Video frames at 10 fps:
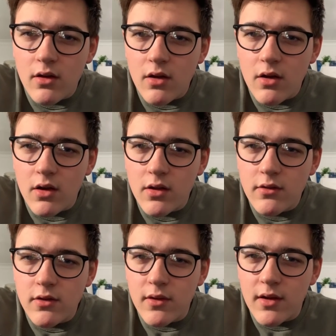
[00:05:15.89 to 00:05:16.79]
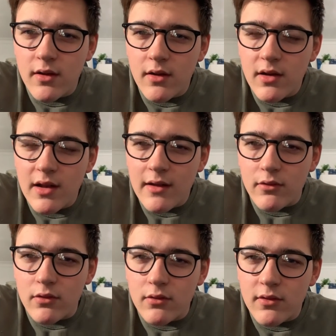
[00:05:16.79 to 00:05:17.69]
Are you doing
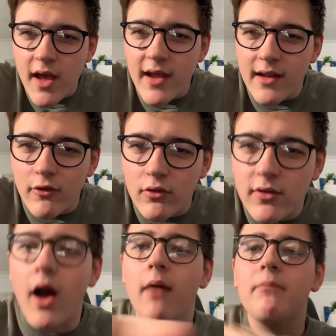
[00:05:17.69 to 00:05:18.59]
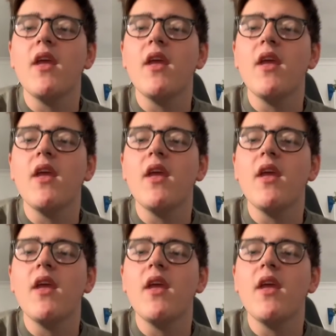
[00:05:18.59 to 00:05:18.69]
levels? A levels. I